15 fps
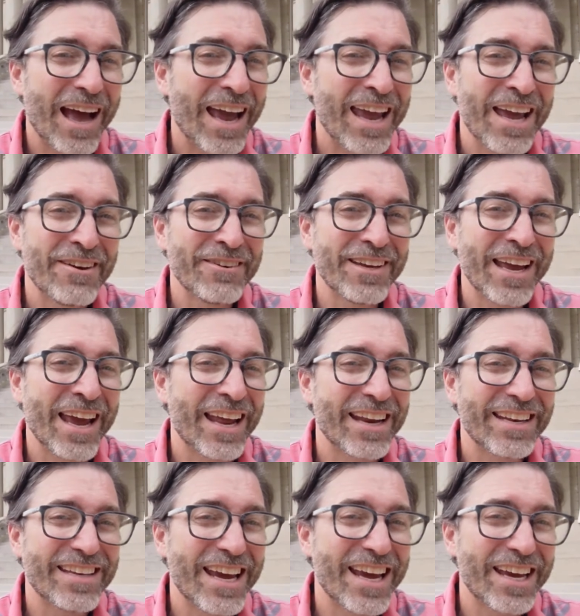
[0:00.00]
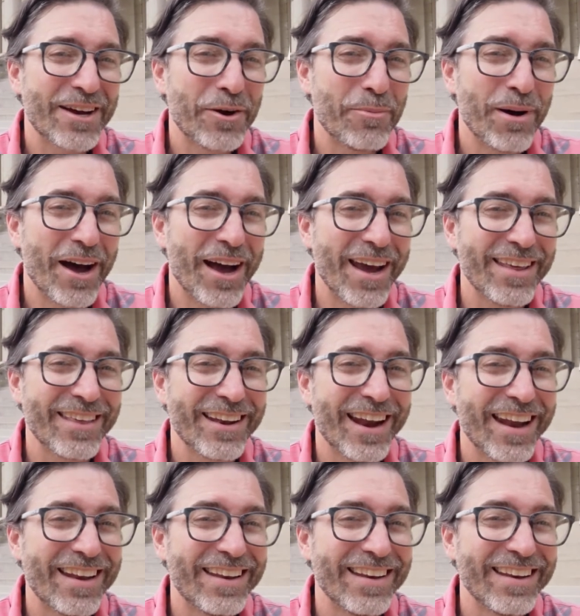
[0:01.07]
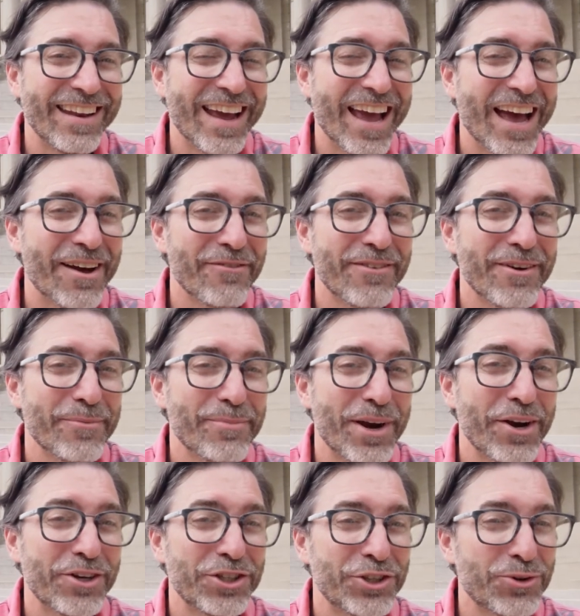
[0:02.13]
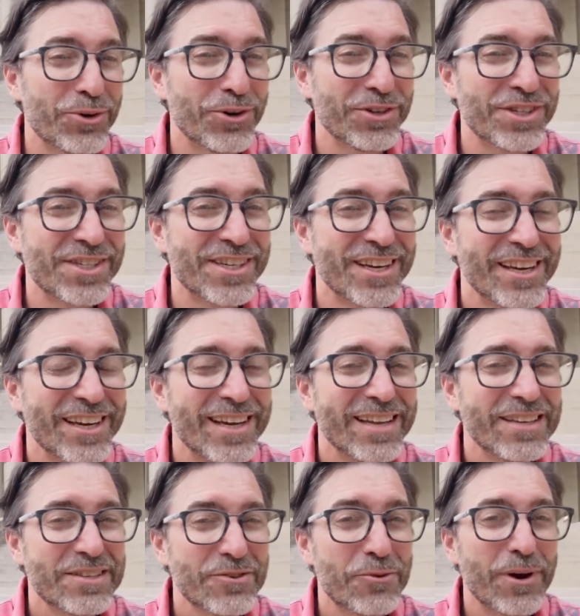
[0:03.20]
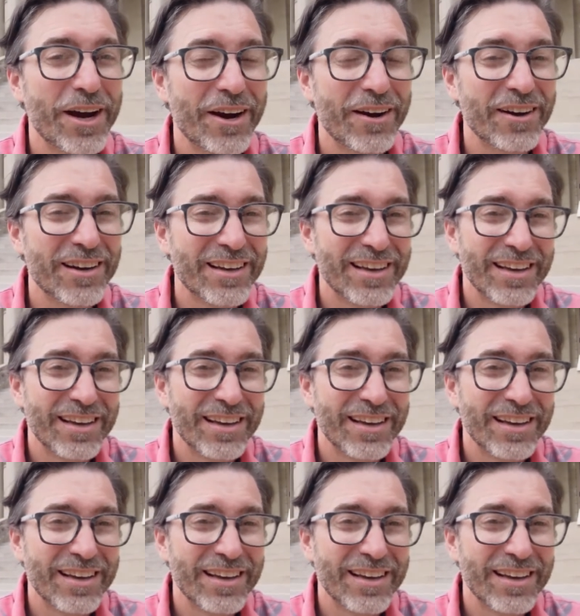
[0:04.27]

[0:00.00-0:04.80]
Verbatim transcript: I haven't had a day go by that I didn't have a pair of shorts to wear.